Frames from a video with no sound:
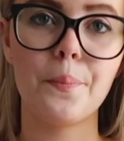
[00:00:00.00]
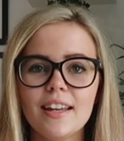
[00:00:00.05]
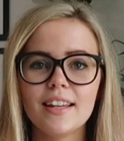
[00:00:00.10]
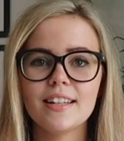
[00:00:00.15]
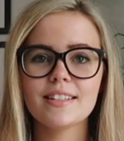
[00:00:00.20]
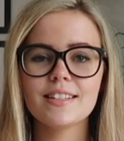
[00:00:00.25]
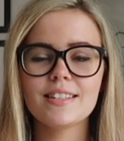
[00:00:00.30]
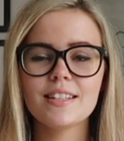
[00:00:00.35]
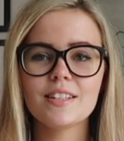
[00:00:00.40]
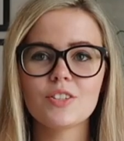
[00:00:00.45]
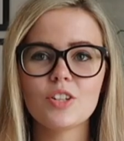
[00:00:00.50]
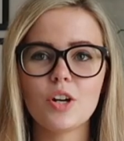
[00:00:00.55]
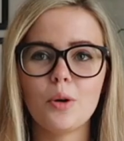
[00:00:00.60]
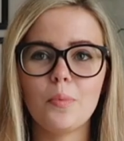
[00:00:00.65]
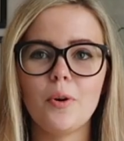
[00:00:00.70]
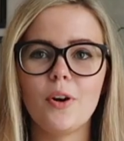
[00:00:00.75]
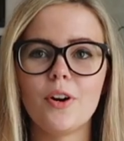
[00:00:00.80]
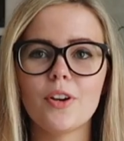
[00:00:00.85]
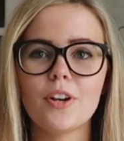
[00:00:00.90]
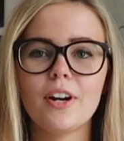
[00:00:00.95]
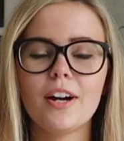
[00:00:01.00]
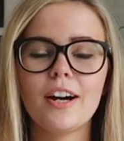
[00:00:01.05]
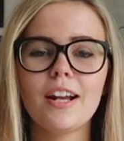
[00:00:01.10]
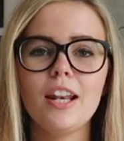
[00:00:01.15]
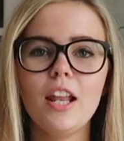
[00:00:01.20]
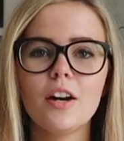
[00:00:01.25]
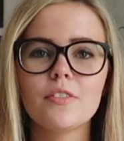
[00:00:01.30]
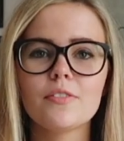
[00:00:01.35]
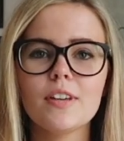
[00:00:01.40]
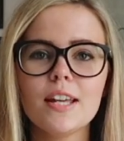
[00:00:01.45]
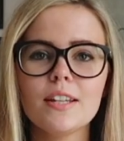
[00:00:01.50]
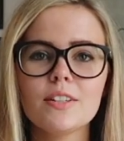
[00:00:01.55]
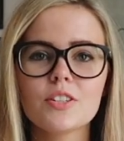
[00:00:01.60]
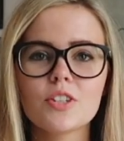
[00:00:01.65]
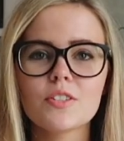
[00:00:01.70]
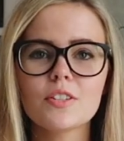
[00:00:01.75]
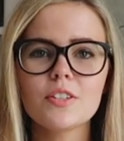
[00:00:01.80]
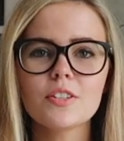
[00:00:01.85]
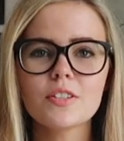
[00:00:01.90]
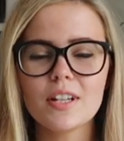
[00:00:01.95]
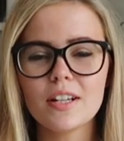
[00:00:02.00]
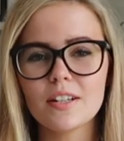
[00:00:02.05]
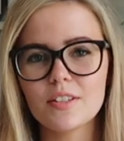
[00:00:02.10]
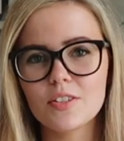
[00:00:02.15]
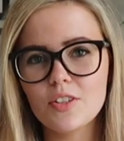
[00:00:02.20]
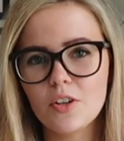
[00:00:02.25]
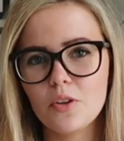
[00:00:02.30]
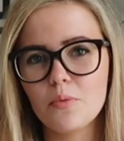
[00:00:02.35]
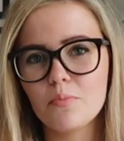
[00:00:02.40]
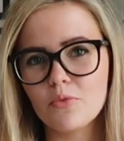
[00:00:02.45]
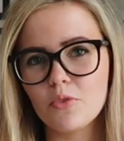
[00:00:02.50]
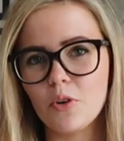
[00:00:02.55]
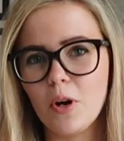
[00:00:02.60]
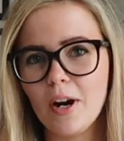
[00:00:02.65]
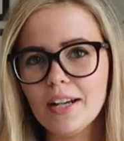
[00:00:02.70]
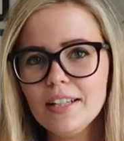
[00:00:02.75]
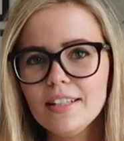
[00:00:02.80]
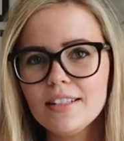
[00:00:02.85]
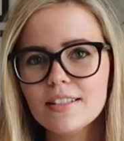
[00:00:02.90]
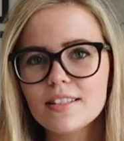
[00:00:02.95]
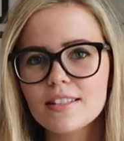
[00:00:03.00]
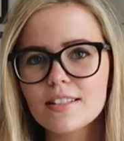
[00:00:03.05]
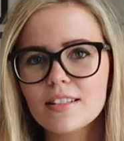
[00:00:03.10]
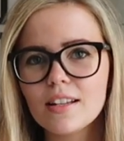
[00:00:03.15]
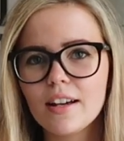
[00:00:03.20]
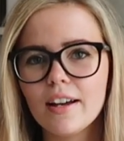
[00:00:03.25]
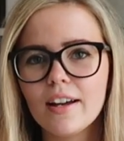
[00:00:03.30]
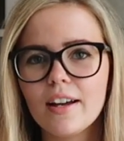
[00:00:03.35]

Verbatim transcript: Here's this top on. I love it. It just looks like so bright,